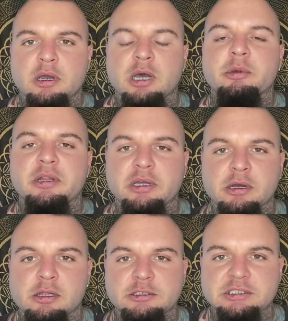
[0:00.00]
coming to the
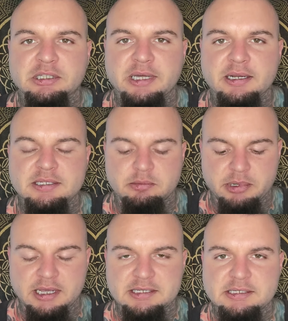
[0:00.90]
conclusion that that is the
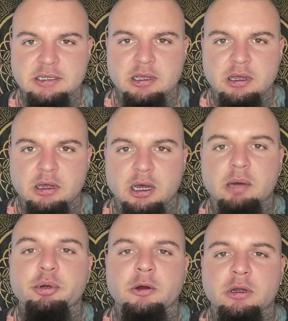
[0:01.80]
best
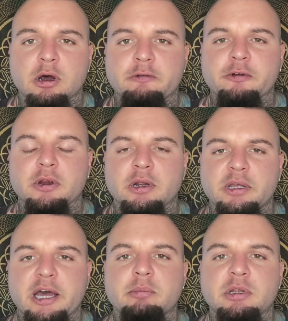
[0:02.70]
uh, protocol for
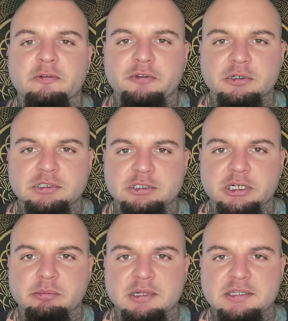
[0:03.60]
ketamine infusion
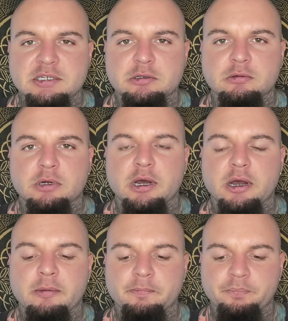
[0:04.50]
treatments to
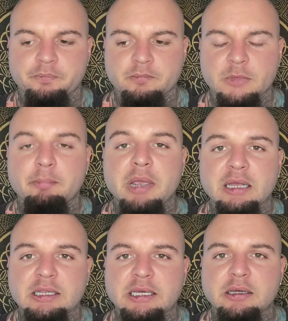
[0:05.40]
um,
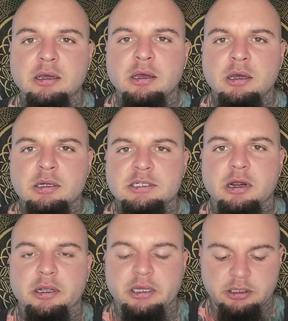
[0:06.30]
mainly
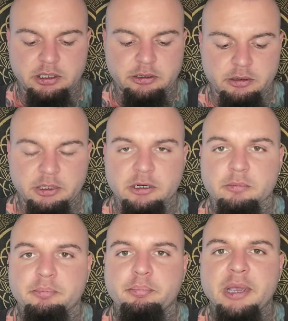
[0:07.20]
target either you
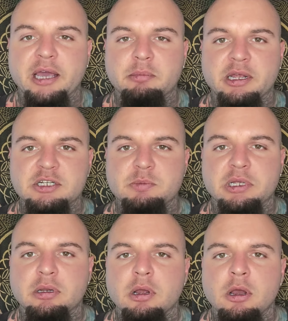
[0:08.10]
know pain
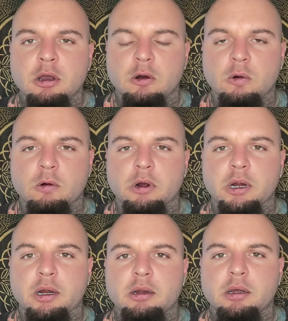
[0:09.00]
management
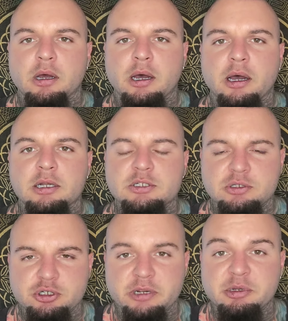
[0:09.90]
or uh,
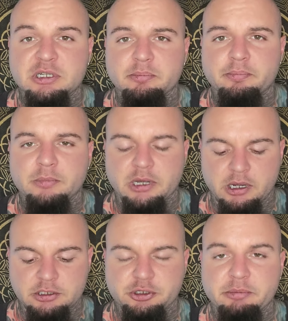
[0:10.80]
treatment de
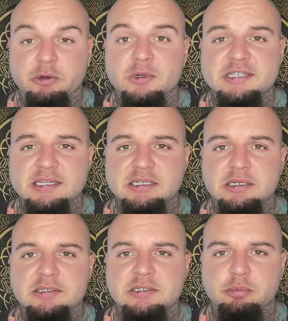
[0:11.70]
uh, treatment
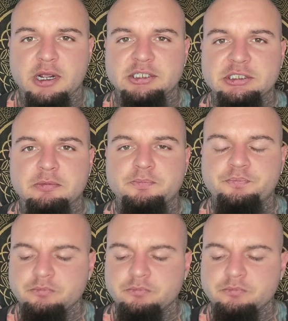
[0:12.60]
resistant depression.